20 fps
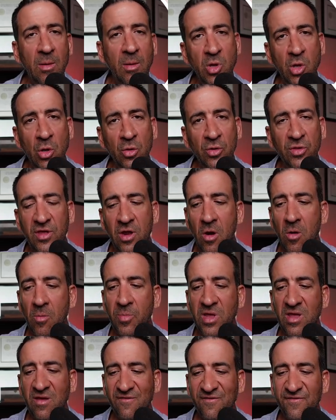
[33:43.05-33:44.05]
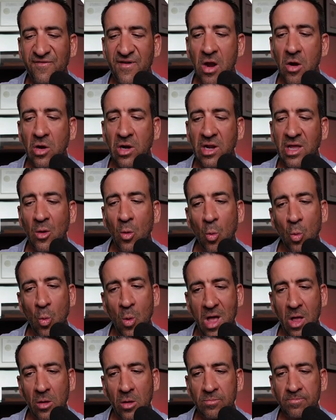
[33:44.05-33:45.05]
immunotherapy fairly
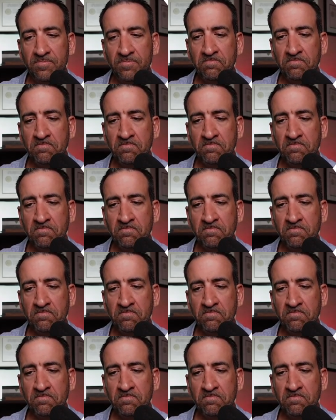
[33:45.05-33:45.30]
well.